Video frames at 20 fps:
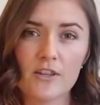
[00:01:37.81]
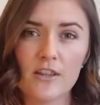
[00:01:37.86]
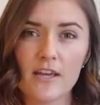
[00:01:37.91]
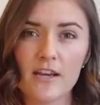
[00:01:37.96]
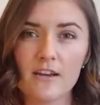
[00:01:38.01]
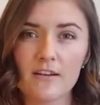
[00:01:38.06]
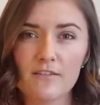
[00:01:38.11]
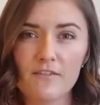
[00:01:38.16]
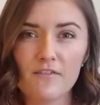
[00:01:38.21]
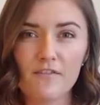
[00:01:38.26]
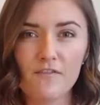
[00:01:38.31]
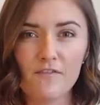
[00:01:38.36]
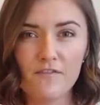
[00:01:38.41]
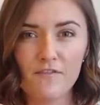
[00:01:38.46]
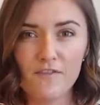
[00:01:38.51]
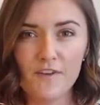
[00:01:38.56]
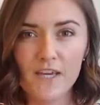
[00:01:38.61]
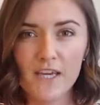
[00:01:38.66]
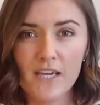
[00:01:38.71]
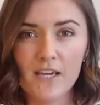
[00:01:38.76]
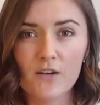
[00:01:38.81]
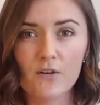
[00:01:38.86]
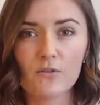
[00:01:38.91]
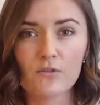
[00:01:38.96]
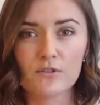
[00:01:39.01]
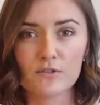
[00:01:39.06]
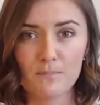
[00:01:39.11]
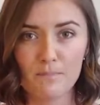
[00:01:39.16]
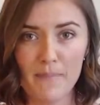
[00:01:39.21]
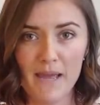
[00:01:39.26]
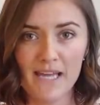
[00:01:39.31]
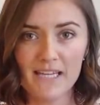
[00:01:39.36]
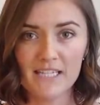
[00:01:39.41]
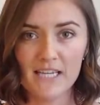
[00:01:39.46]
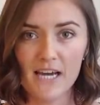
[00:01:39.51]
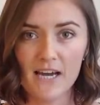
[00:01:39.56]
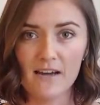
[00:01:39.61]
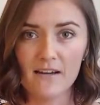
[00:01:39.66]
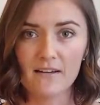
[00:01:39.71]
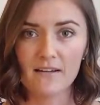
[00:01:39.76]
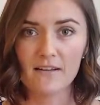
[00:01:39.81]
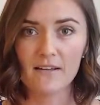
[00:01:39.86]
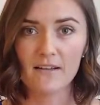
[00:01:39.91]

that it feels better.